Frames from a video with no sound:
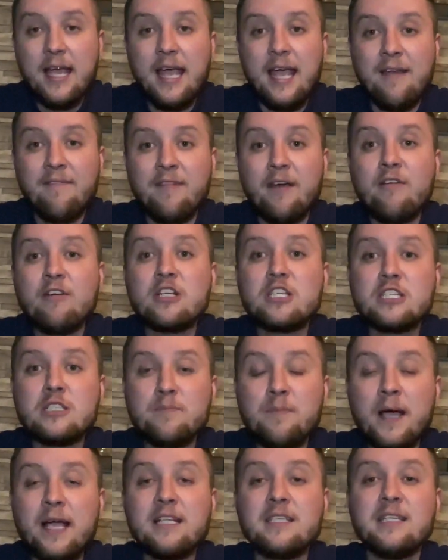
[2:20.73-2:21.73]
If they're
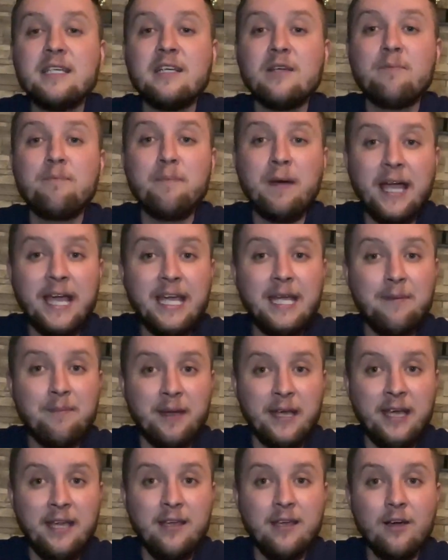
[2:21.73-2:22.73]
expecting a
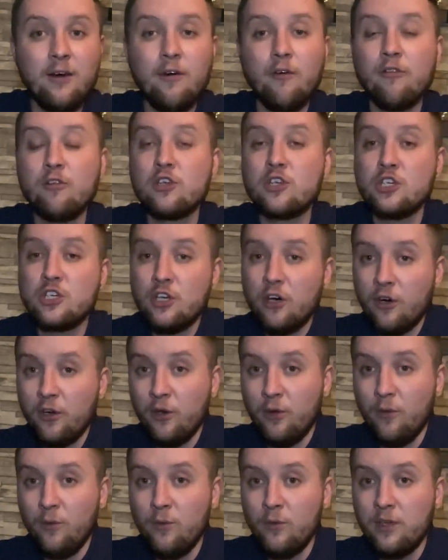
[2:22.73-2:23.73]
baby or a
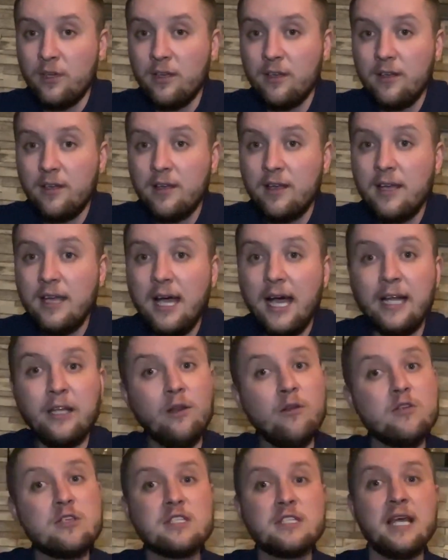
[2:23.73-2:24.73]
child and
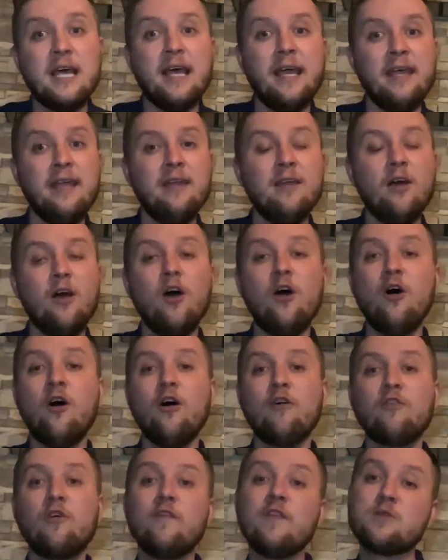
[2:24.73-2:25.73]
you say, oh,
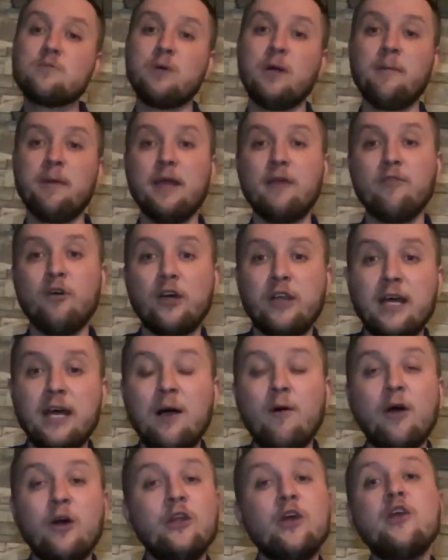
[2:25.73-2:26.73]
I've got this pram here right
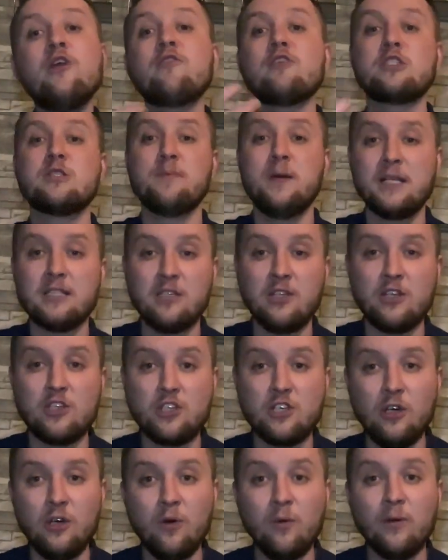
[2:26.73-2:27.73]
now, I know you're expecting a
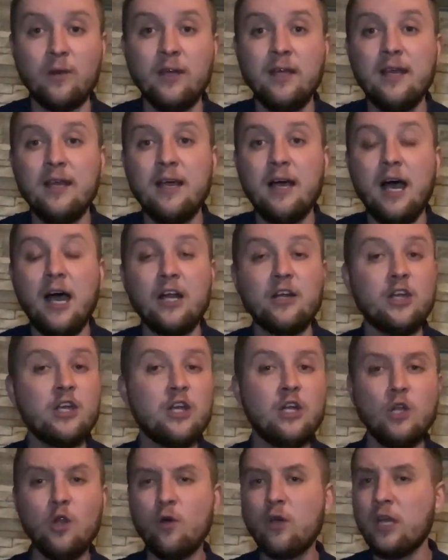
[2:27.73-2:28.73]
child, I know
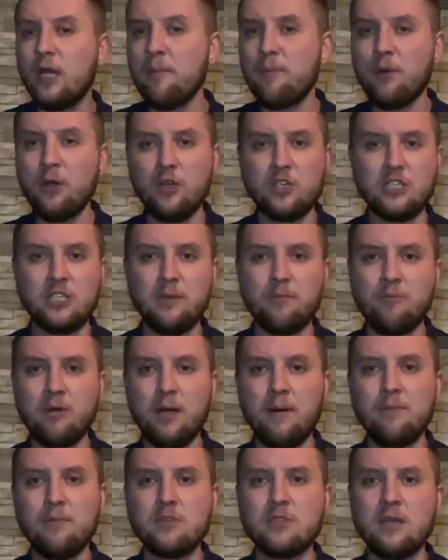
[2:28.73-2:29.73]
you're looking at purchasing
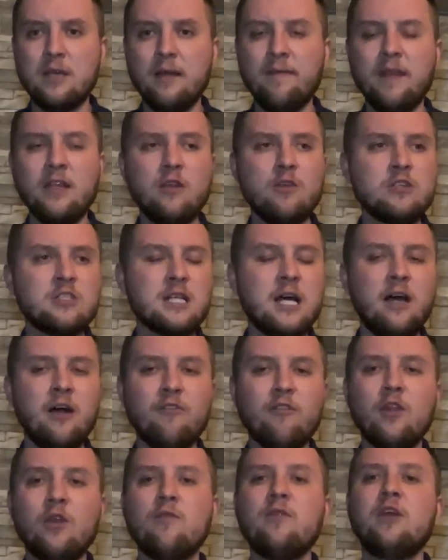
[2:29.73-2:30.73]
prams, and then you start
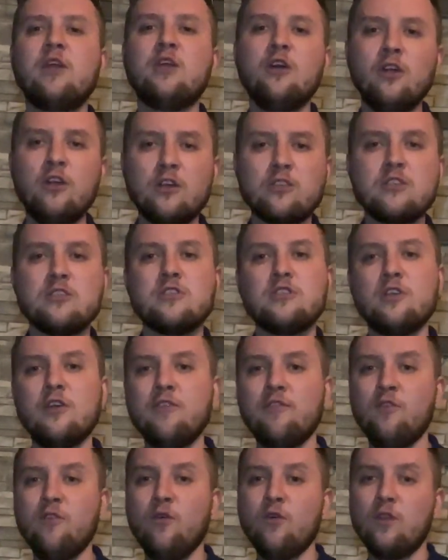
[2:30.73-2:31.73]
off with all the colours and
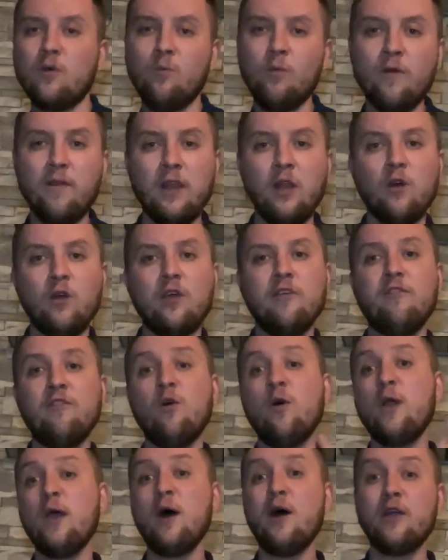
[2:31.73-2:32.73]
so forth and what they're looking
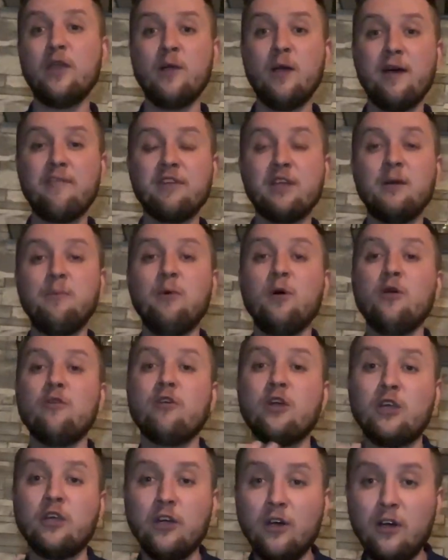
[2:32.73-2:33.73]
for. Are you having a boy
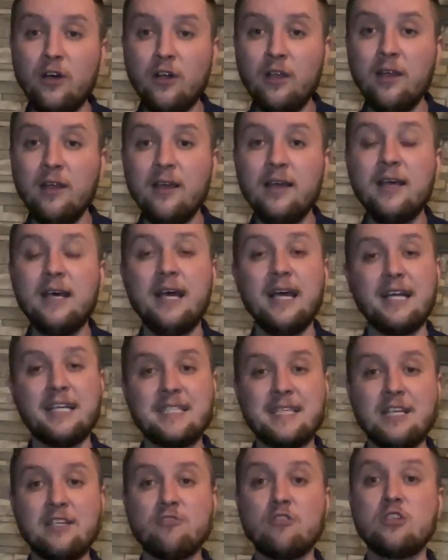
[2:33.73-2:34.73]
or a girl,
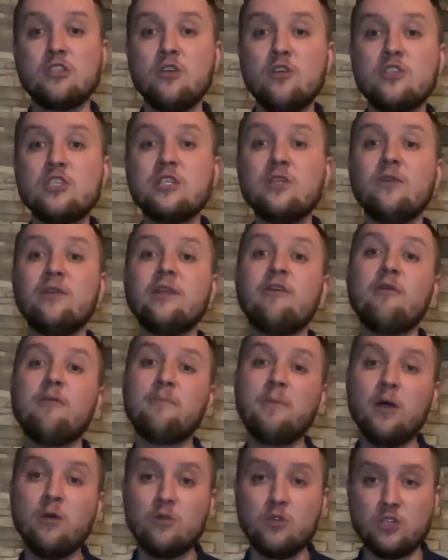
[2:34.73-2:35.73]
etc. Touching on their
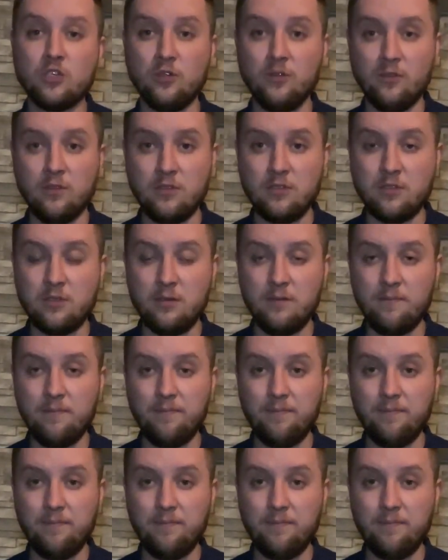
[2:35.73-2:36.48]
emotions.